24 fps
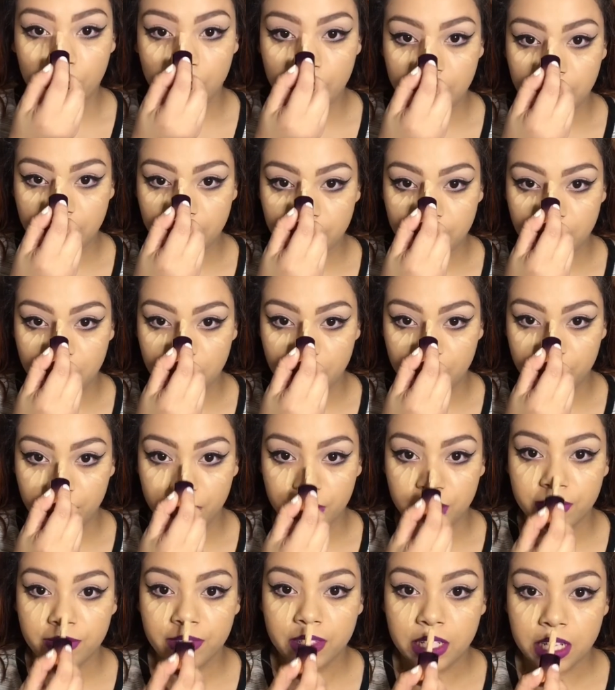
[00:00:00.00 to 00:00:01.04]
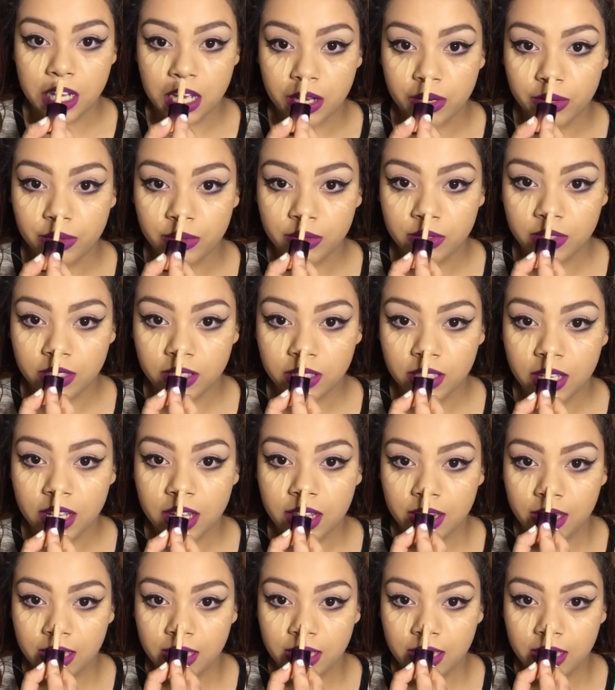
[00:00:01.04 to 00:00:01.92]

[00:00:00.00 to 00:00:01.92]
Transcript: going to go down the bridge of the nose.